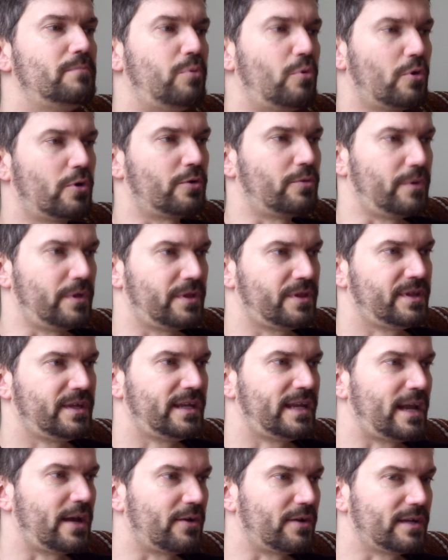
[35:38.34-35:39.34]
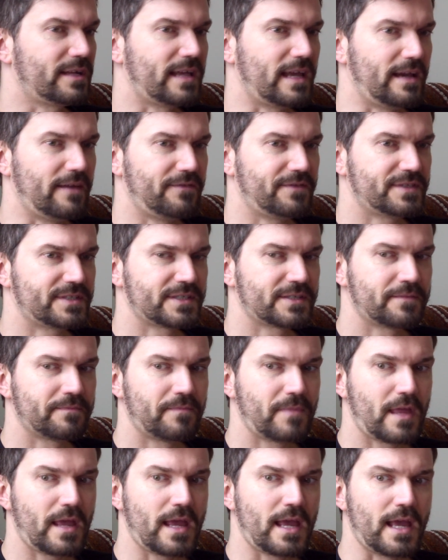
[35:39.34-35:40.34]
born with inherent
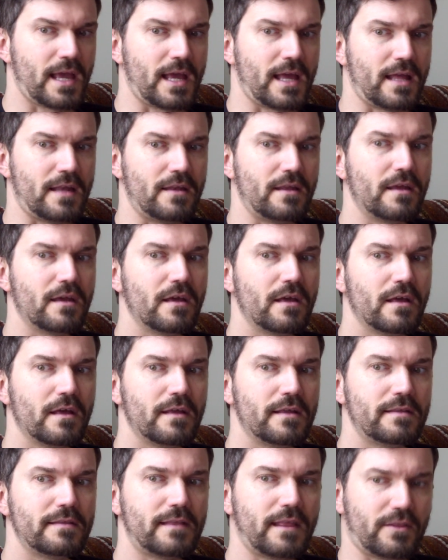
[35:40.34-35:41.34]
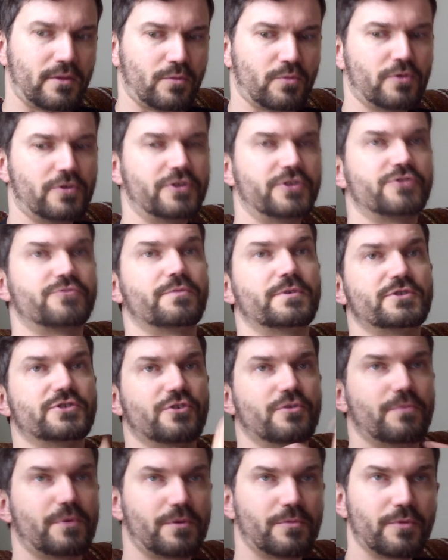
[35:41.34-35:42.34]
gifts, and that the world is
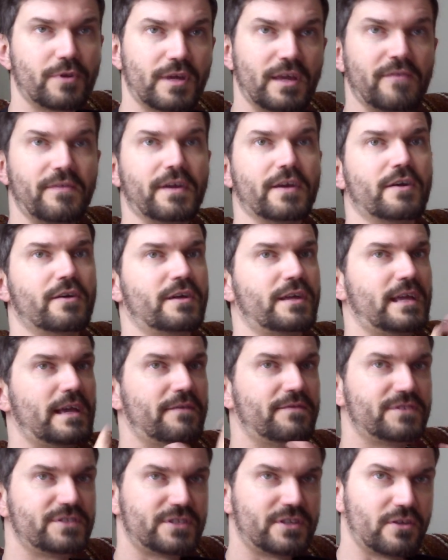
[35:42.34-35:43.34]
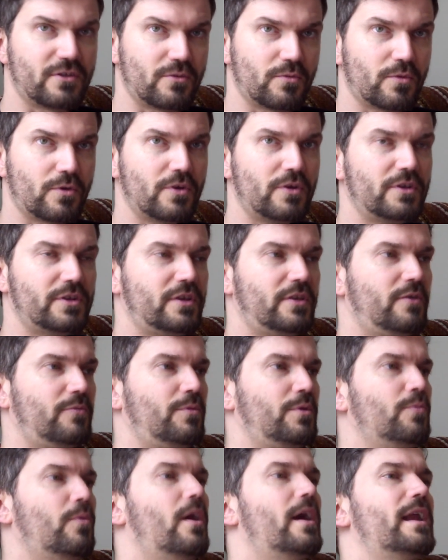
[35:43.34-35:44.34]
richer when we're giving our gifts to the world, and
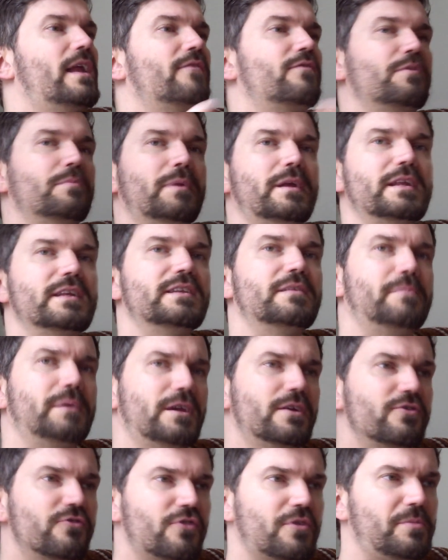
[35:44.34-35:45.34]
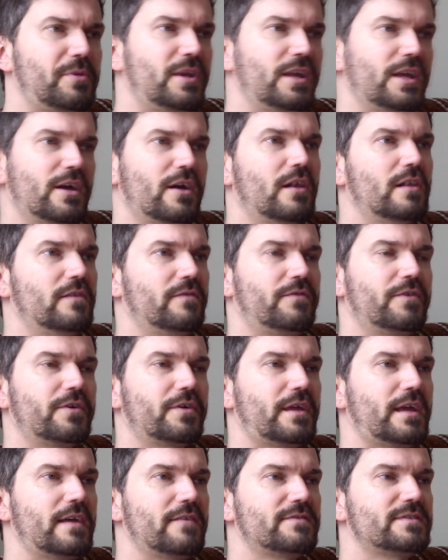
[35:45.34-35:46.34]
that we want everybody to be contributing all of
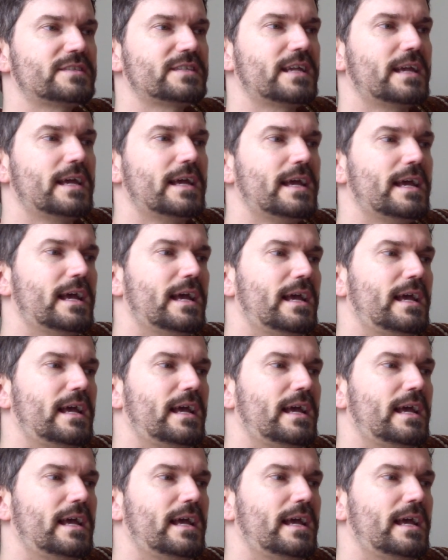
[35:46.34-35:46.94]
their gifts.